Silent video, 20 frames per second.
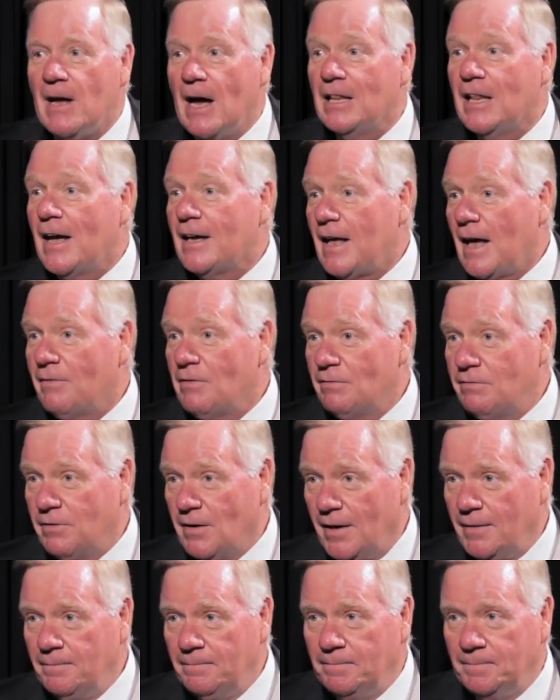I like having
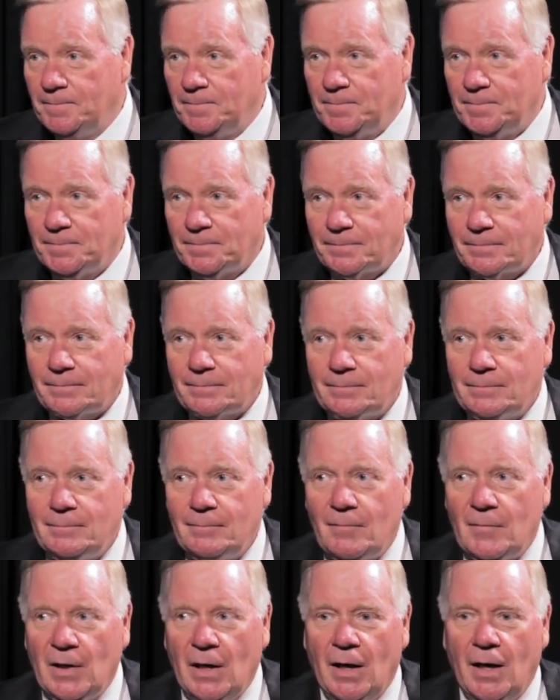fun
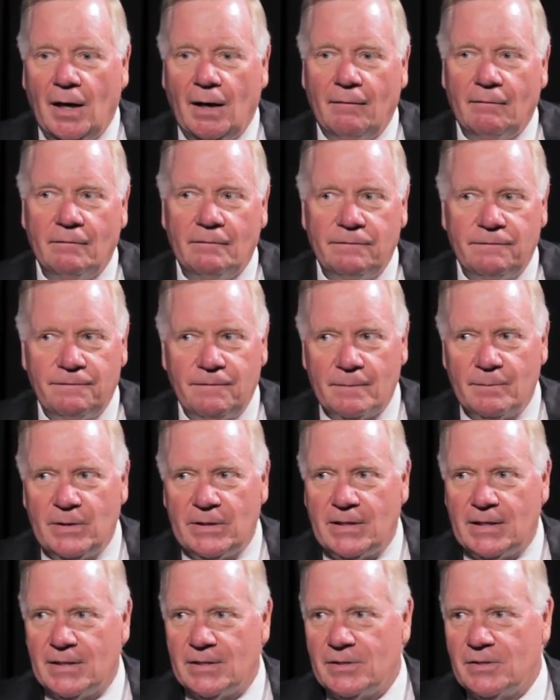um,
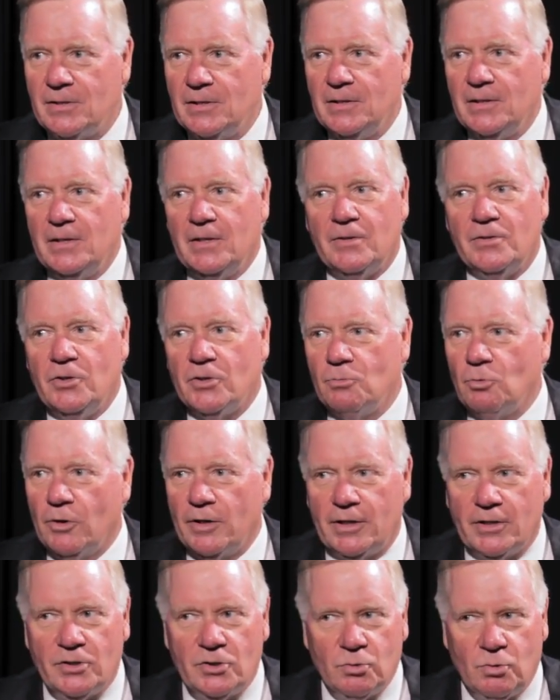because you're
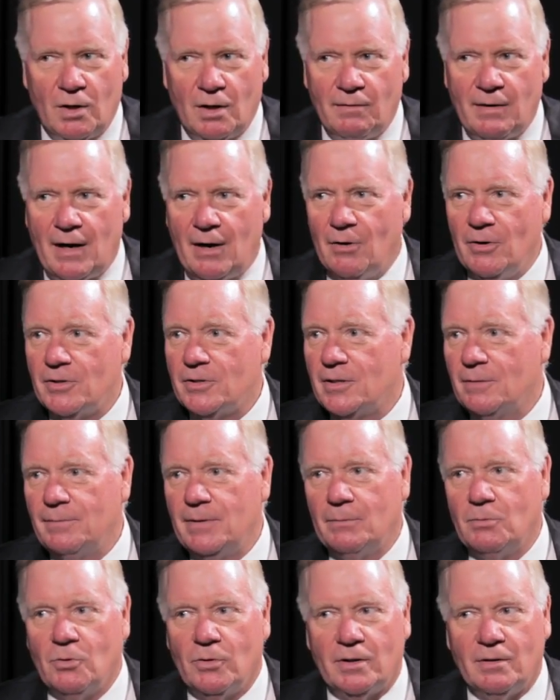working 12 hours. Some
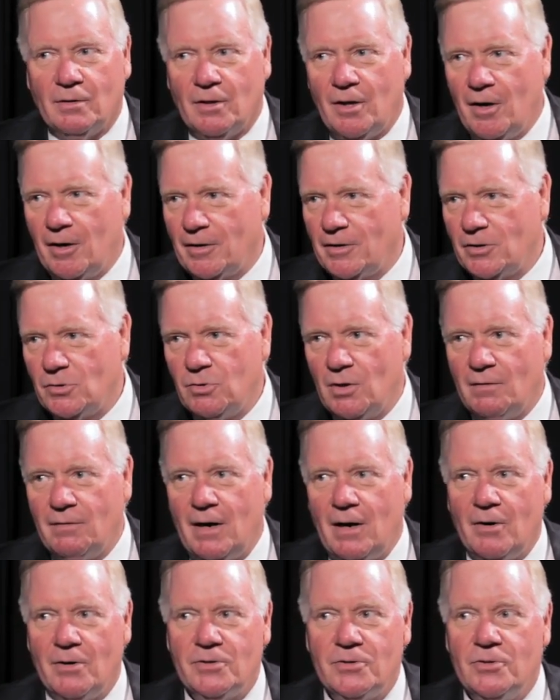people working longer than 12
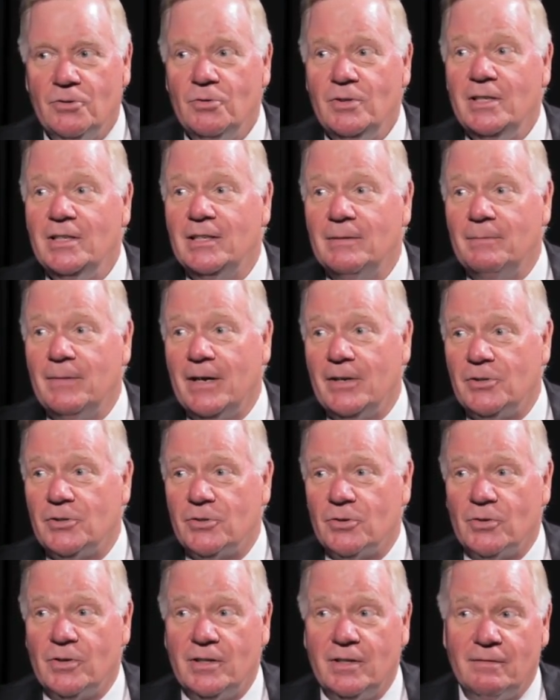hours. You need to make
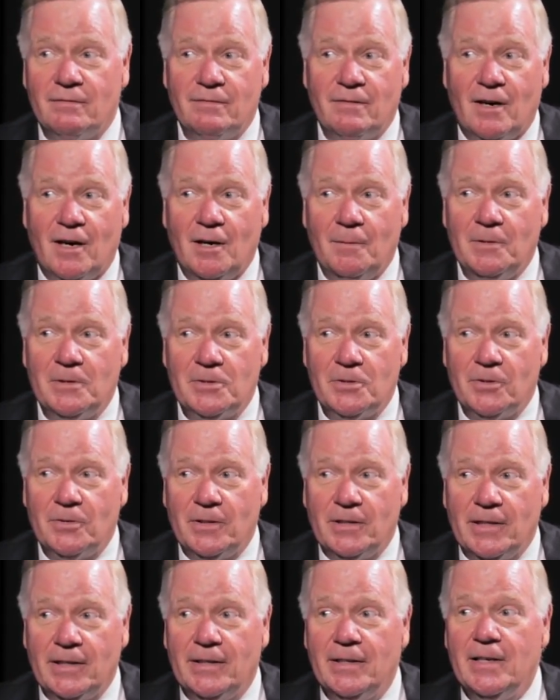sure the environment you're
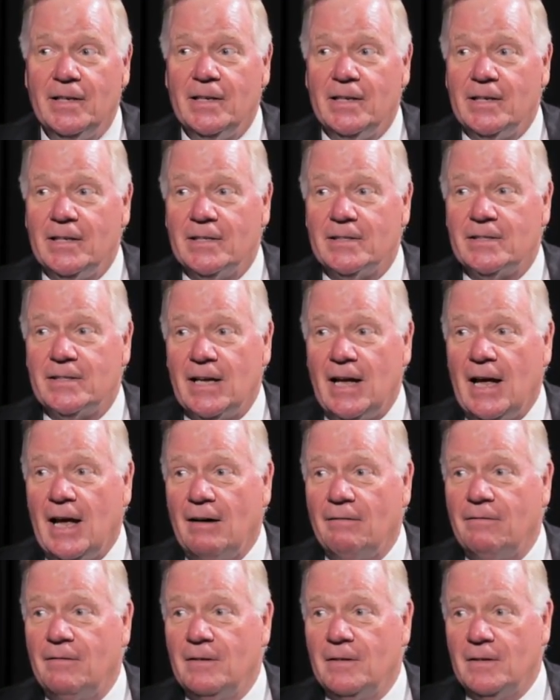in is to
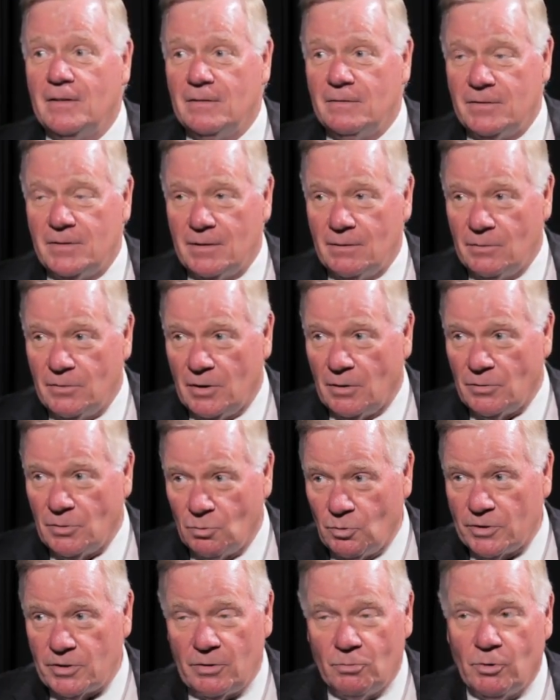have, you know, you're
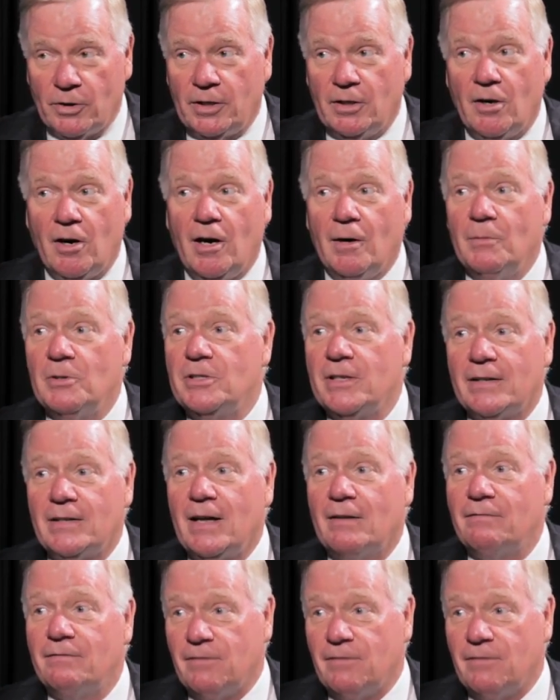work, working hard, but you have to have